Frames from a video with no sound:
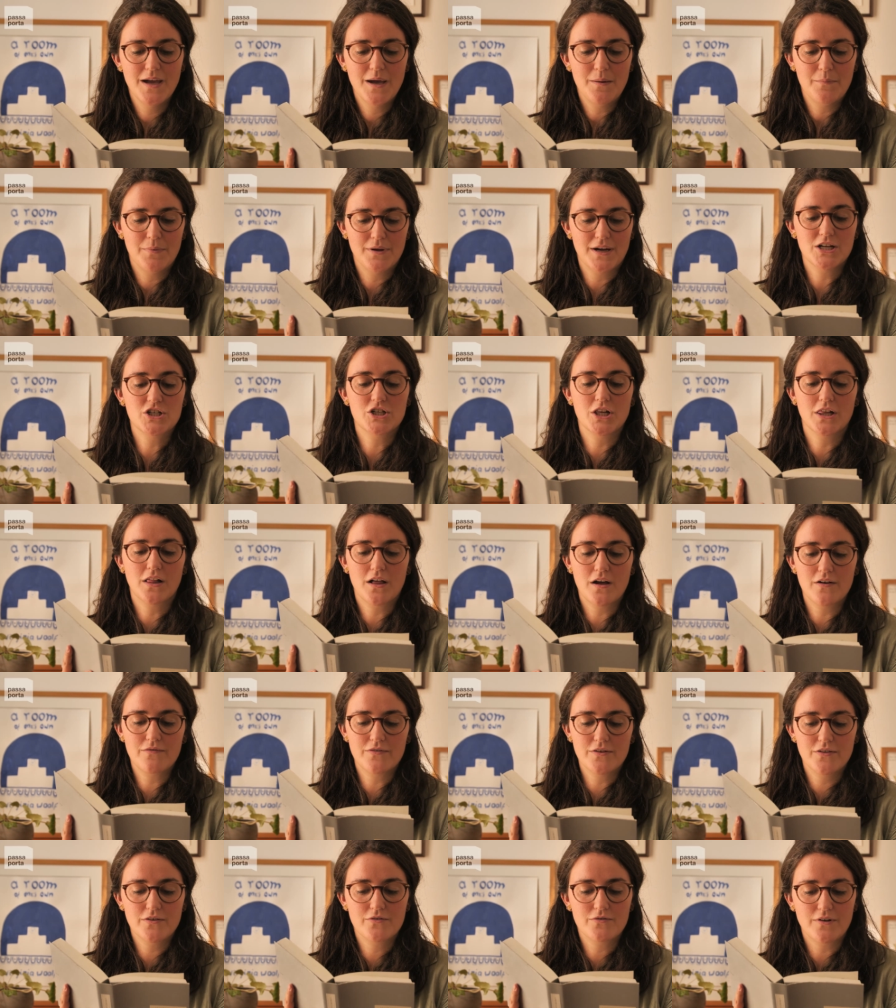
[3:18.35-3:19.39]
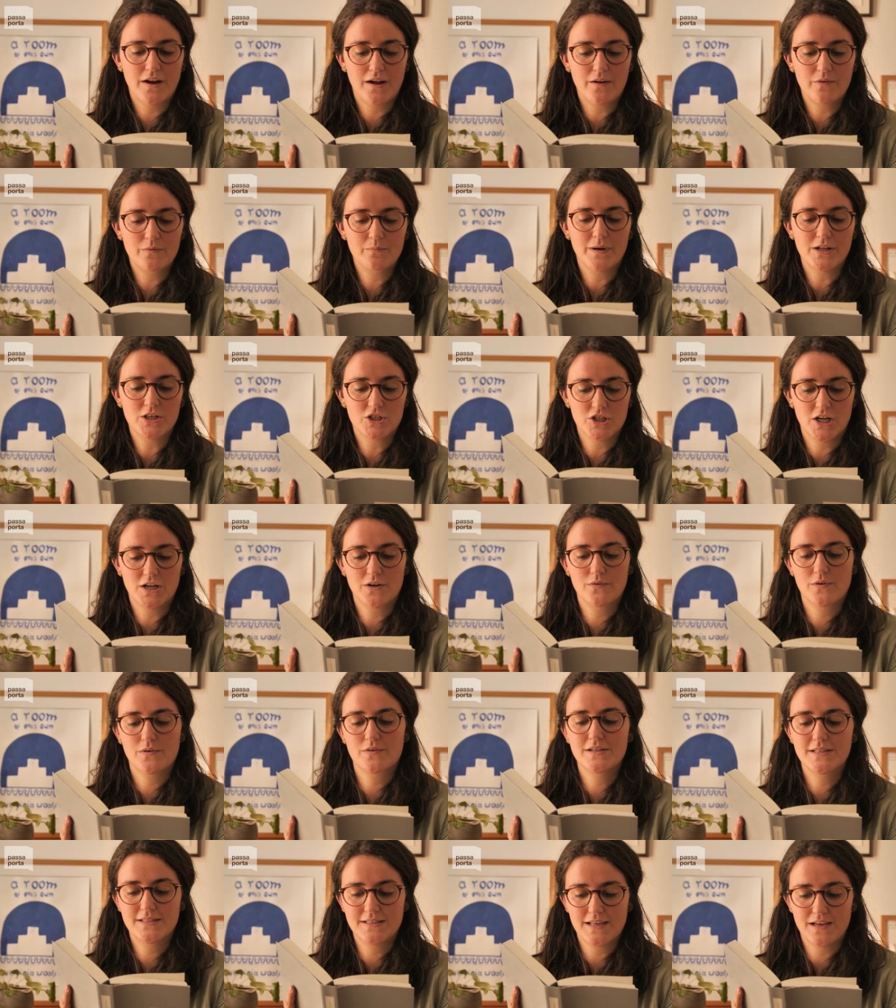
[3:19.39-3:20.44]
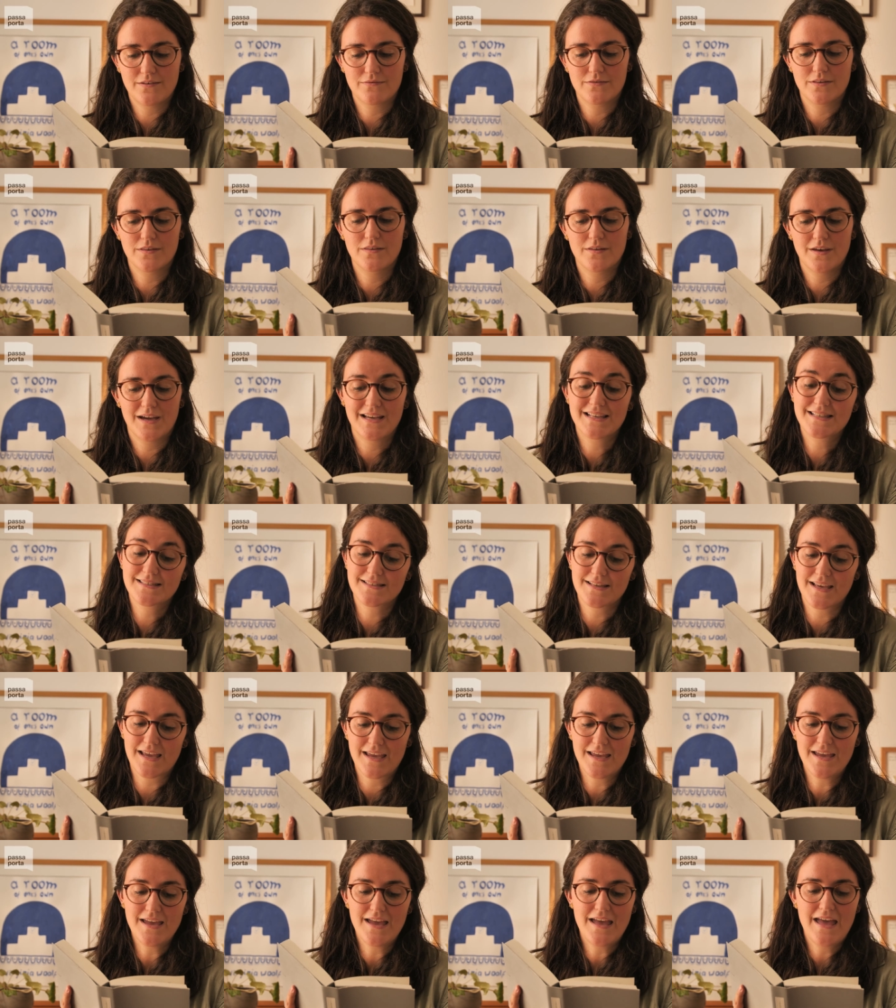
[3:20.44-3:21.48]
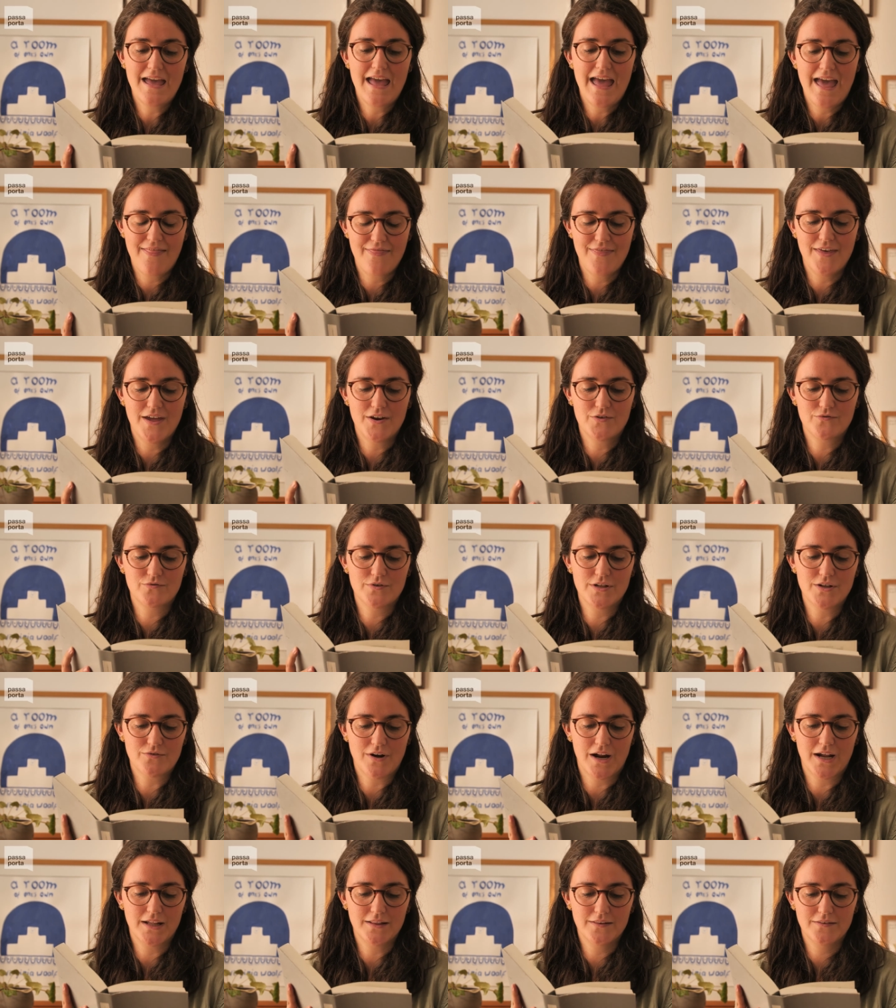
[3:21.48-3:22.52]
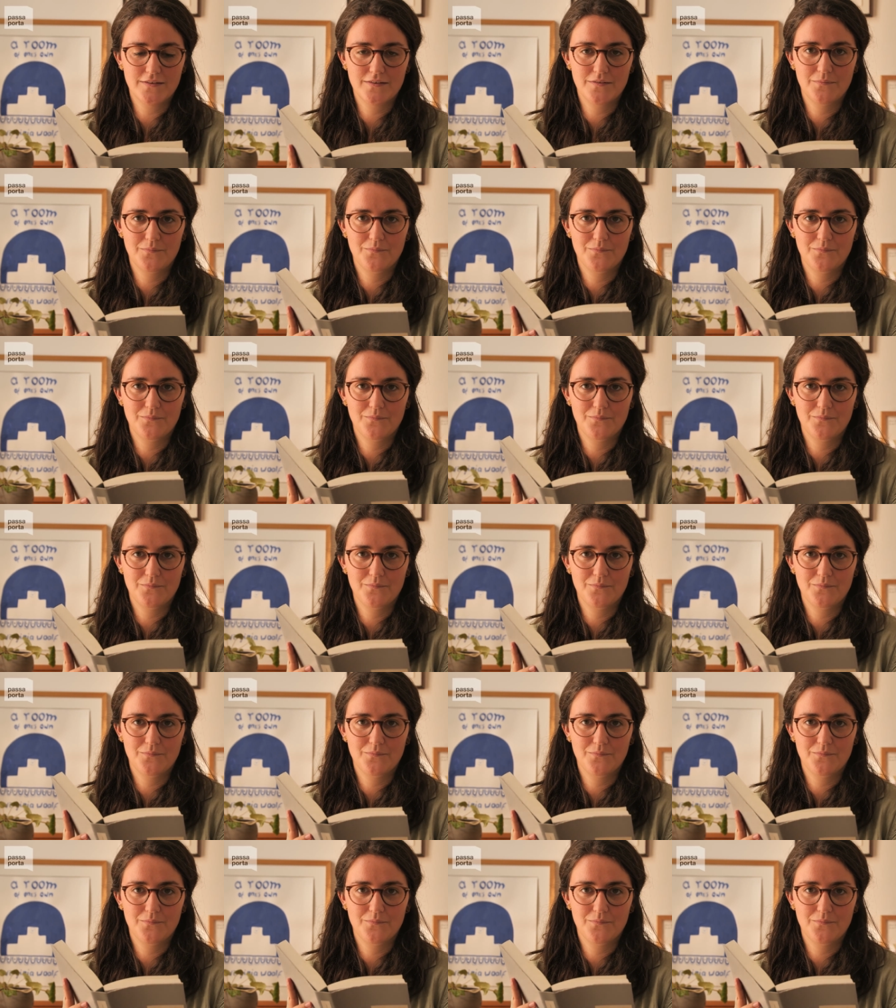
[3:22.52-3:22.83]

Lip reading: but I shall cover the ground by January 7th, I say, and then rewrite.